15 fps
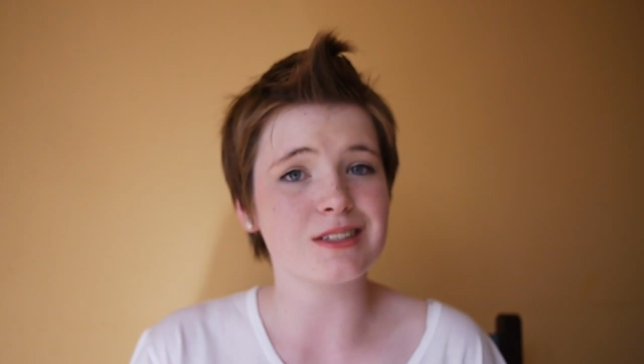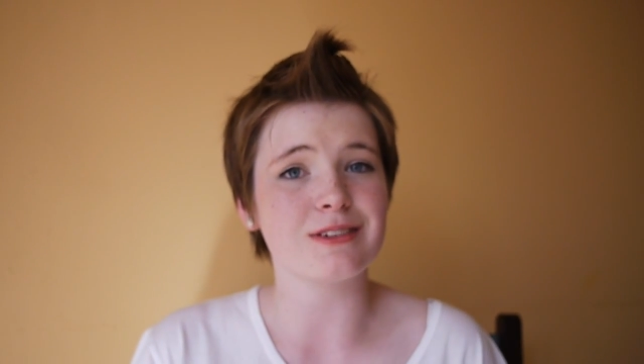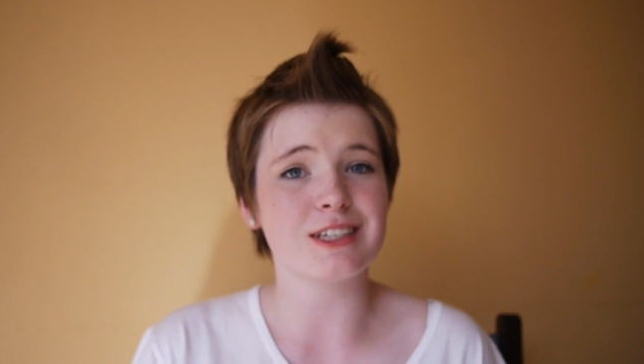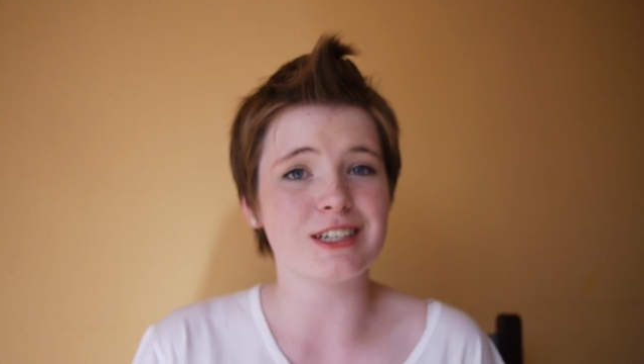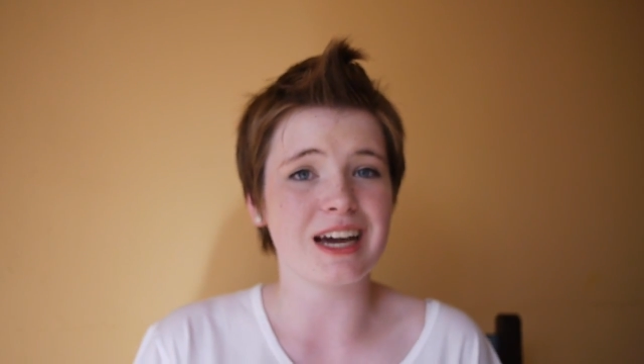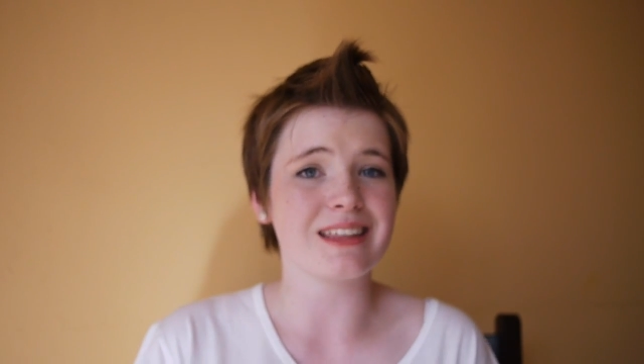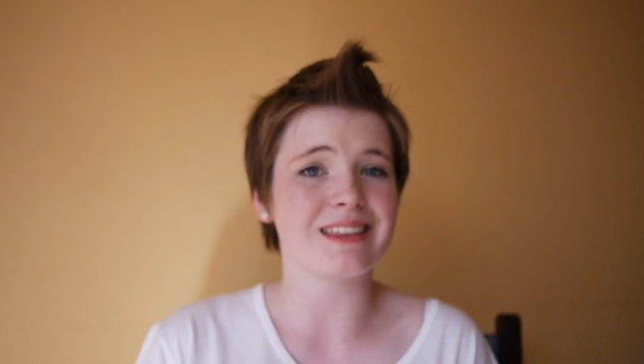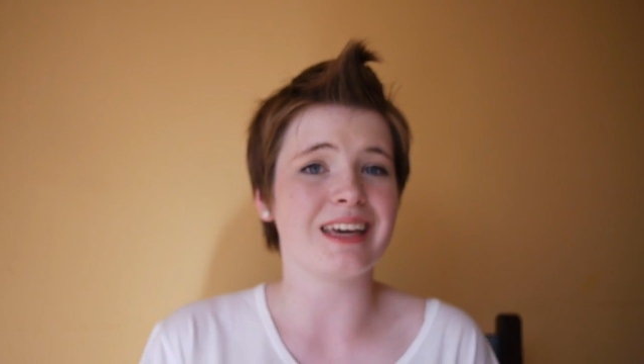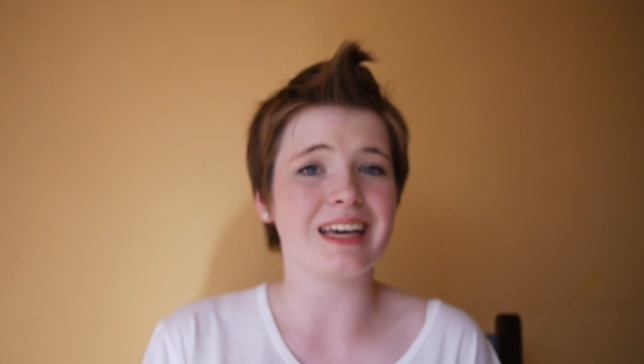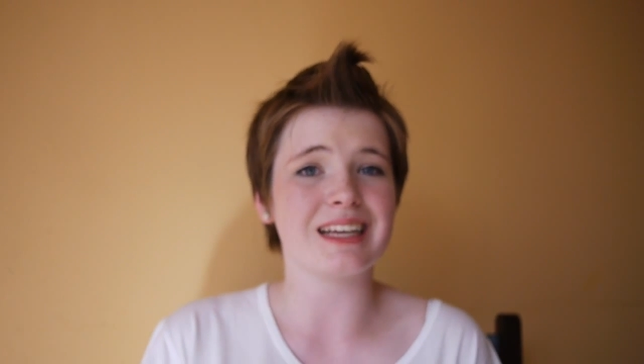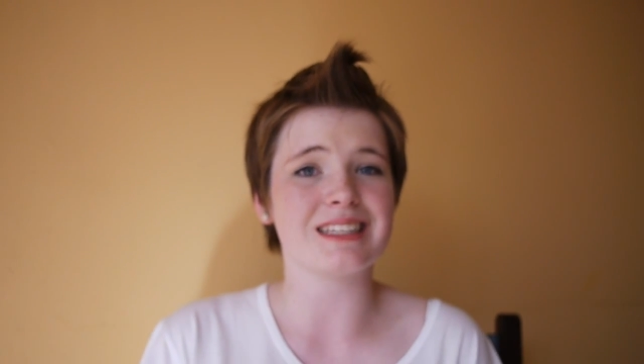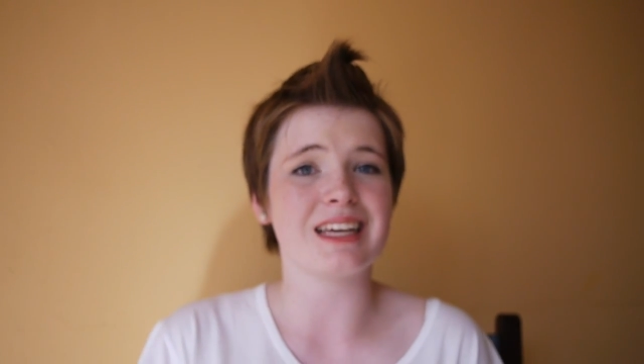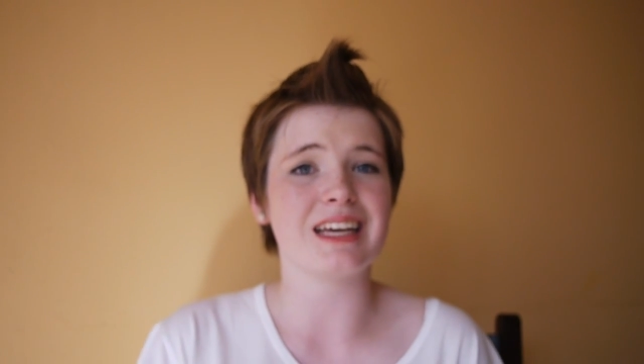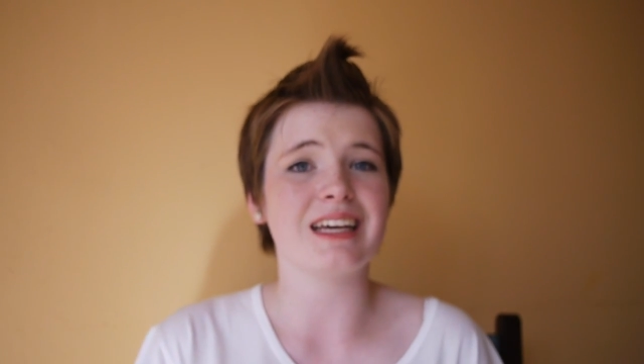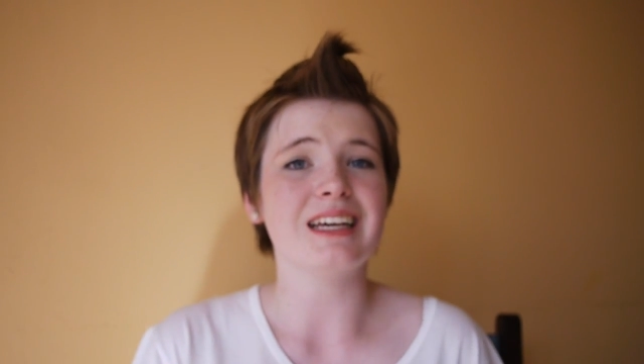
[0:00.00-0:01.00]
which I think
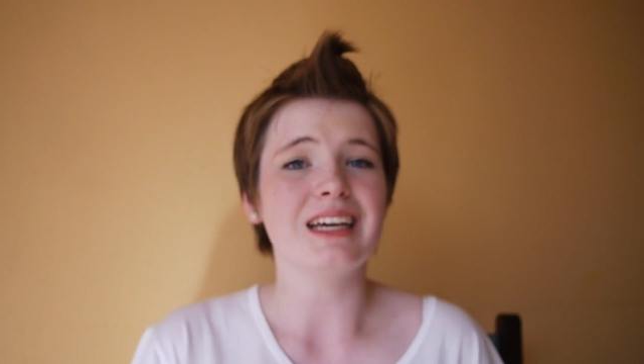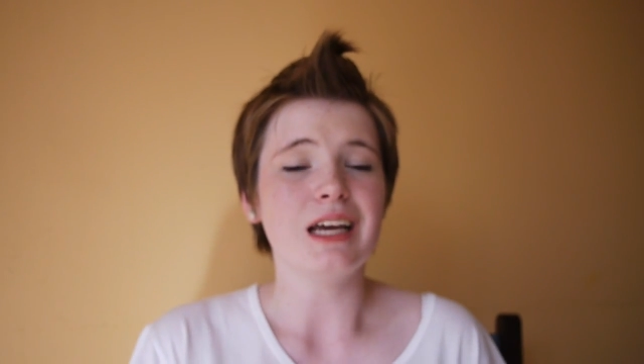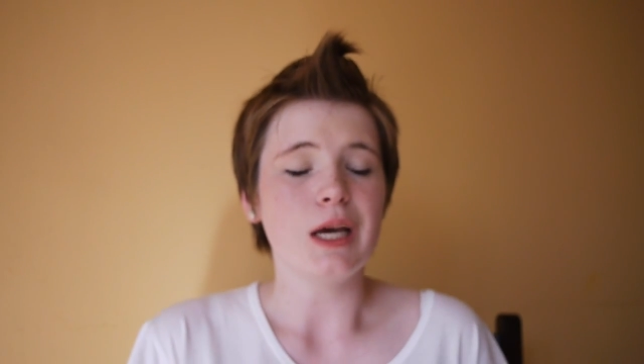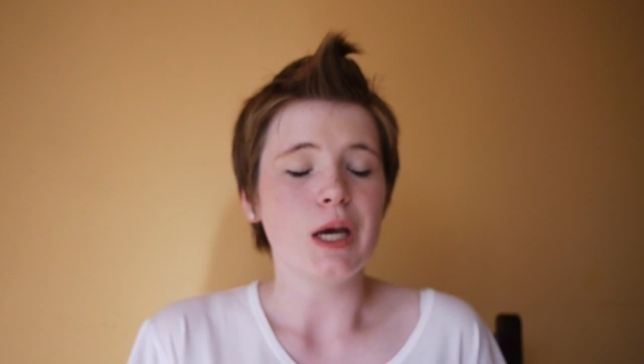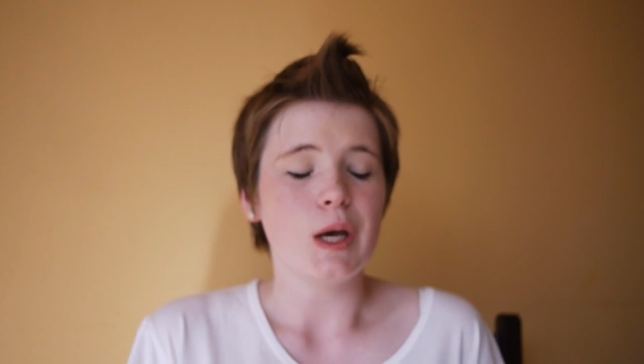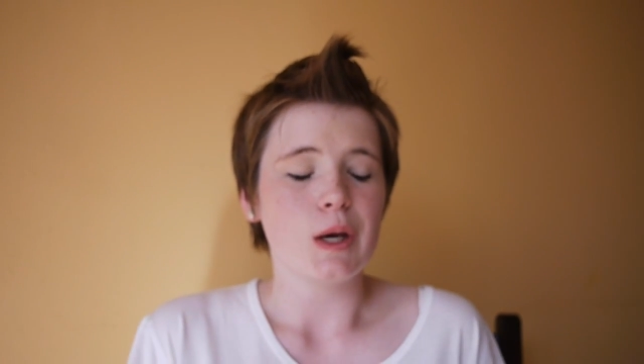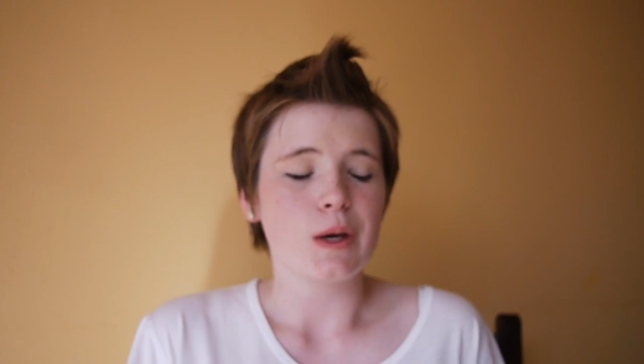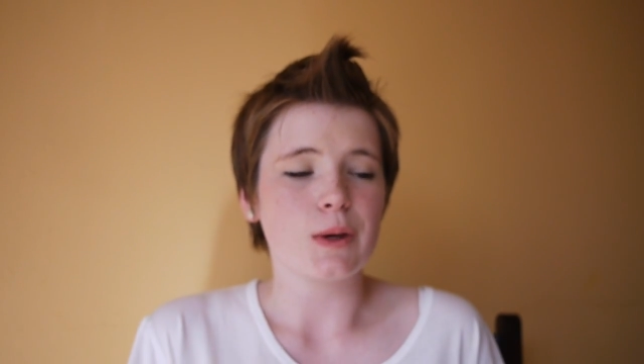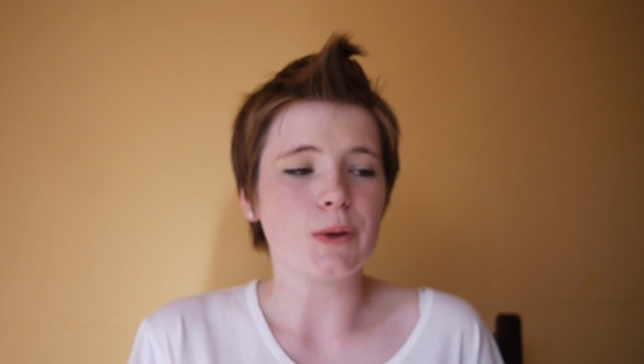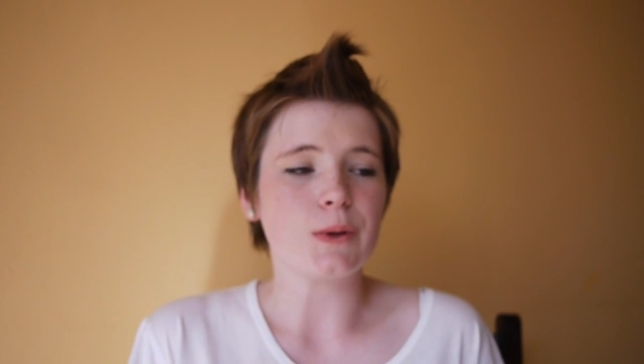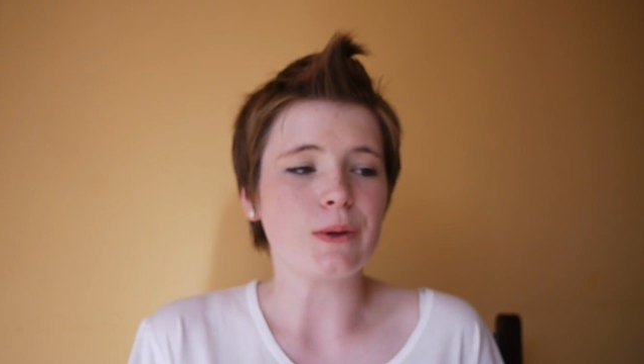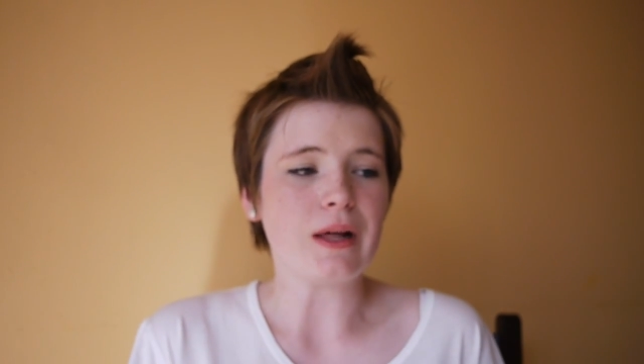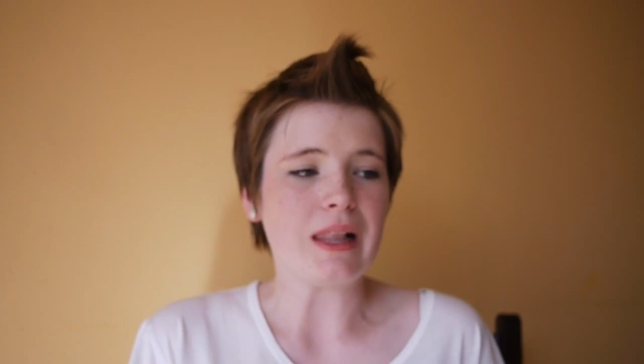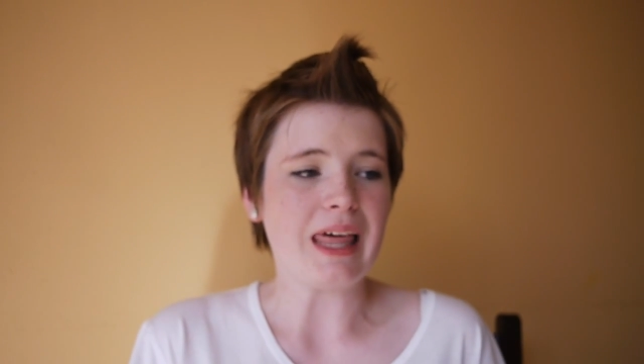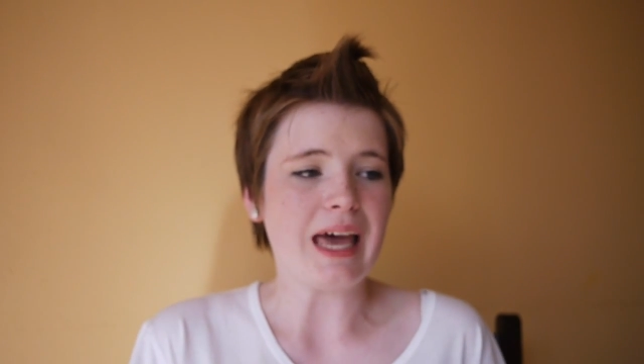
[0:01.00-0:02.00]
is a cool